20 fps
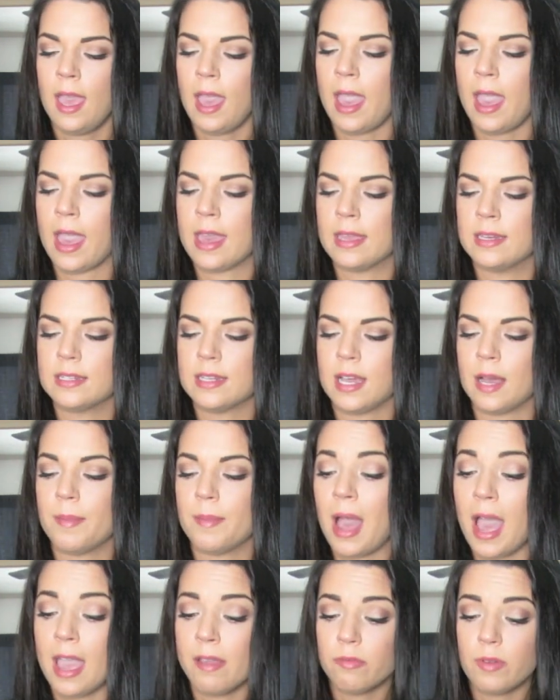And
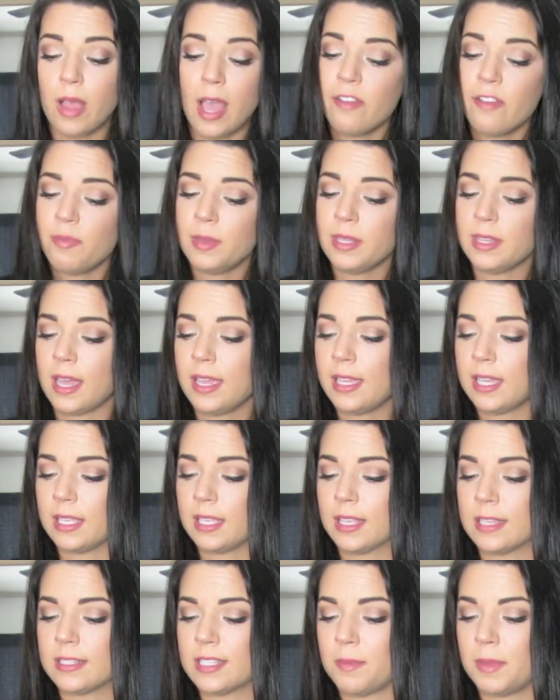I've been
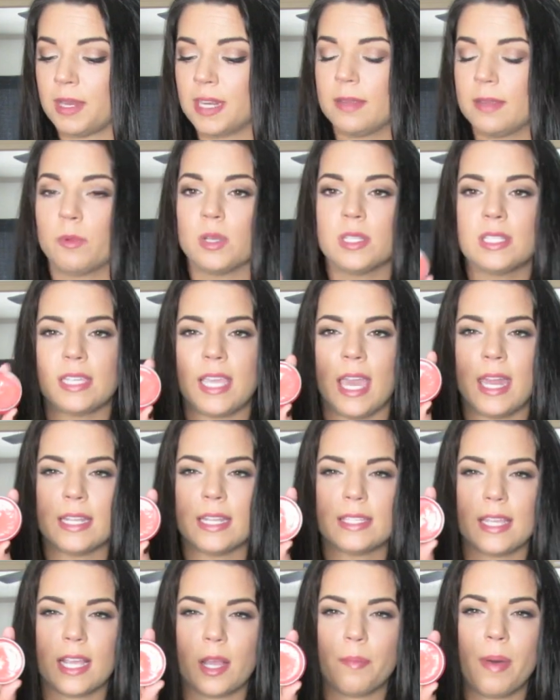liking this. I mean, once again,
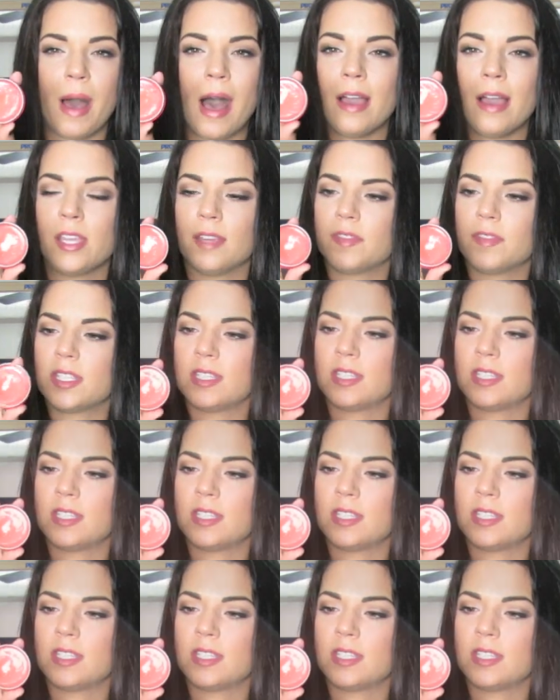it's like a pot you have to